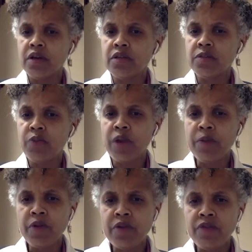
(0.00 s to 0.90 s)

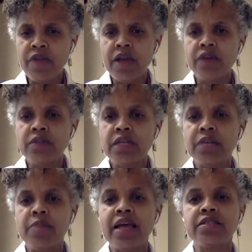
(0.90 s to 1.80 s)
primarily found
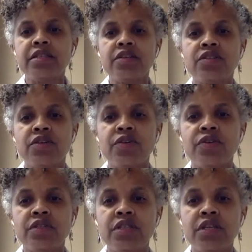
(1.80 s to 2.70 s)
in mast cells that are in
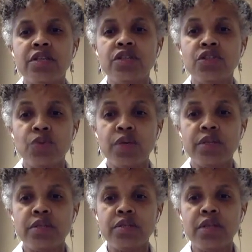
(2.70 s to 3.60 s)
the skin, the
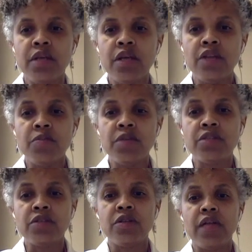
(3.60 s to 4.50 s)
joints, the
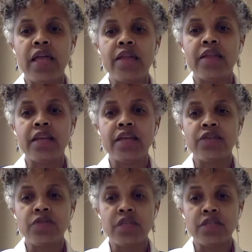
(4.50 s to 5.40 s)
muscle, and the
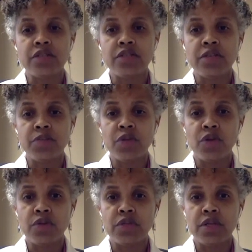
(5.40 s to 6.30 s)
gastrointestinal
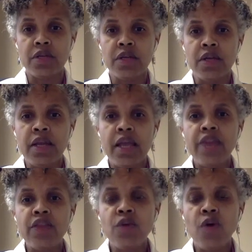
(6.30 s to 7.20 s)
submucosa. And
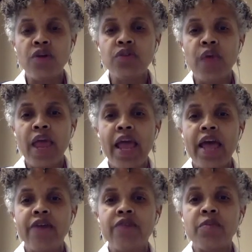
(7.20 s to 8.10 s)
then you also
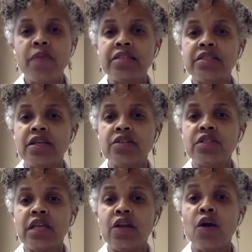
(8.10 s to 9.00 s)
have the mast cells
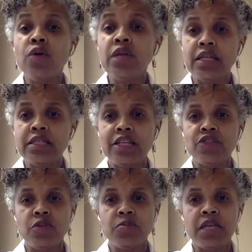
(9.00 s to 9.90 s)
that only contain
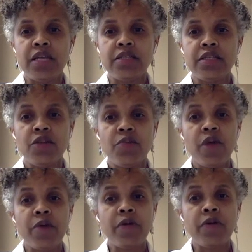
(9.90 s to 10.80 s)
tryptase, and they're
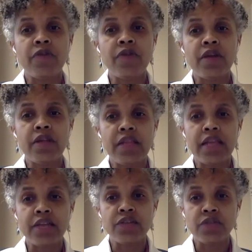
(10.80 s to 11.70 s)
primarily found in the
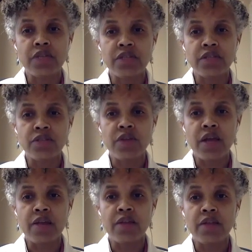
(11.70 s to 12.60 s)
gastrointestinal
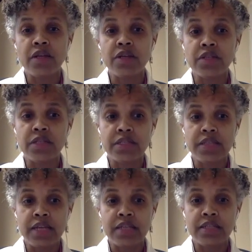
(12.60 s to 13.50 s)
tract, the lungs, and the
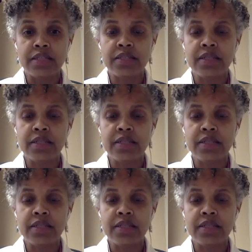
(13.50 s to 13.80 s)
sinuses.